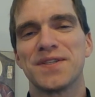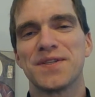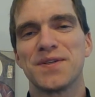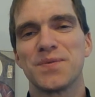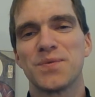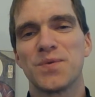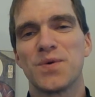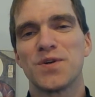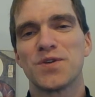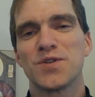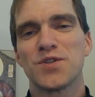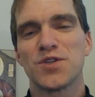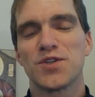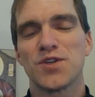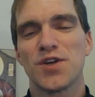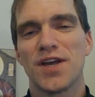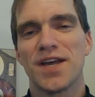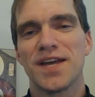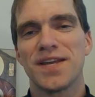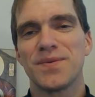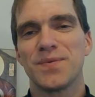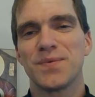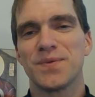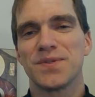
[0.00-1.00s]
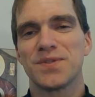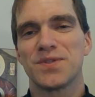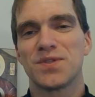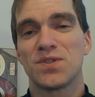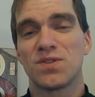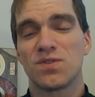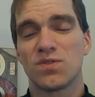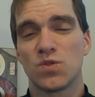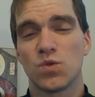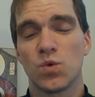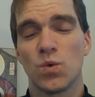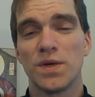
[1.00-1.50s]
in one shot
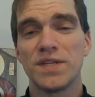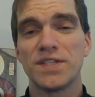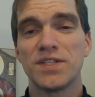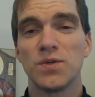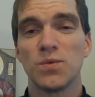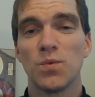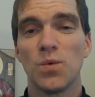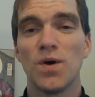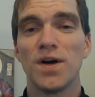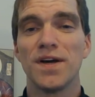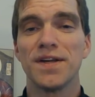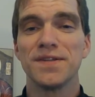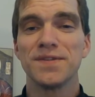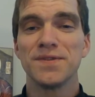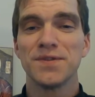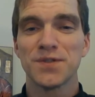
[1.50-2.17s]
was 21.